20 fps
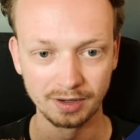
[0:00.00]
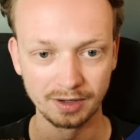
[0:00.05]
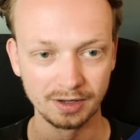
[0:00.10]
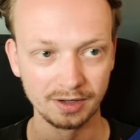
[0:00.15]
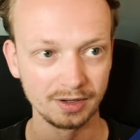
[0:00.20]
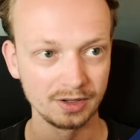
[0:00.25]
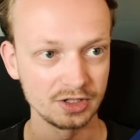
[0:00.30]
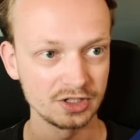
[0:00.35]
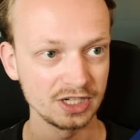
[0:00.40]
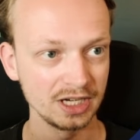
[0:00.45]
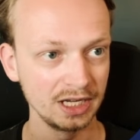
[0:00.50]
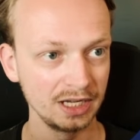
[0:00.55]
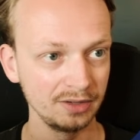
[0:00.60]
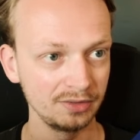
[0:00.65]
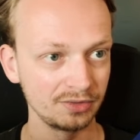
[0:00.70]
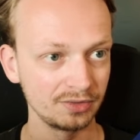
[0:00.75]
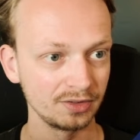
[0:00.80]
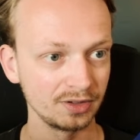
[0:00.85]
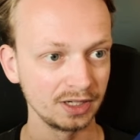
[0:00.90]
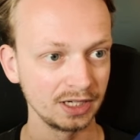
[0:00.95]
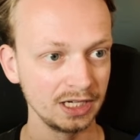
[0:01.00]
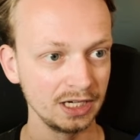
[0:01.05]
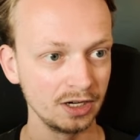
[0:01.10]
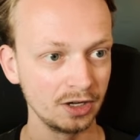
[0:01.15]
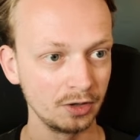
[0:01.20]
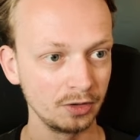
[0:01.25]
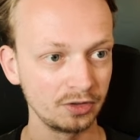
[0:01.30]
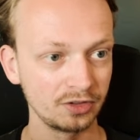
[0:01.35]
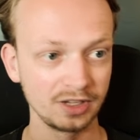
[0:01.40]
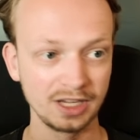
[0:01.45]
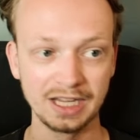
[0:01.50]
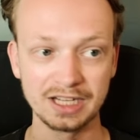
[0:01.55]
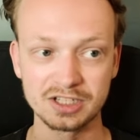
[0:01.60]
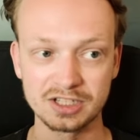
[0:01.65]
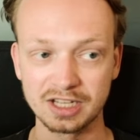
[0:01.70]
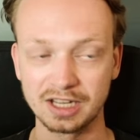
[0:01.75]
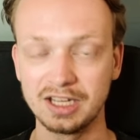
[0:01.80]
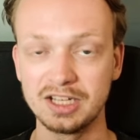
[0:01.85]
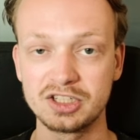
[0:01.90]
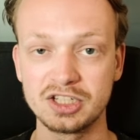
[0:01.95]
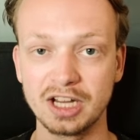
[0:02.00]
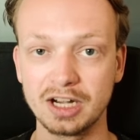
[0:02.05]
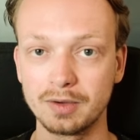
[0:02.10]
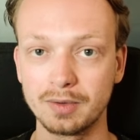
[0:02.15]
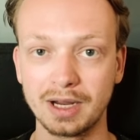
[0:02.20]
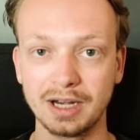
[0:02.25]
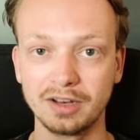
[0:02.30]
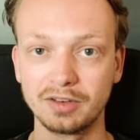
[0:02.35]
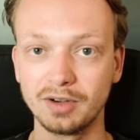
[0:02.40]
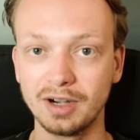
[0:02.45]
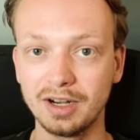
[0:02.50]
Save, reload, it's generated, right?